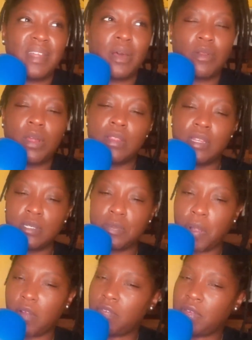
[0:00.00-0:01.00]
Nothing's
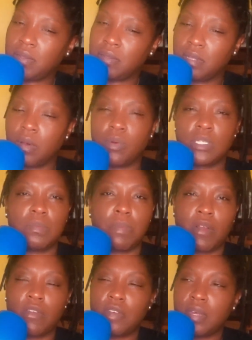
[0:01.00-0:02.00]
perfect. No one's
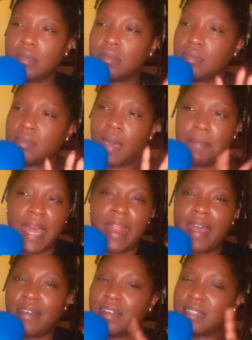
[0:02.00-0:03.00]
perfect. I'm
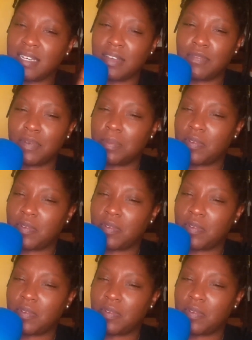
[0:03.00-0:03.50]
not out here looking for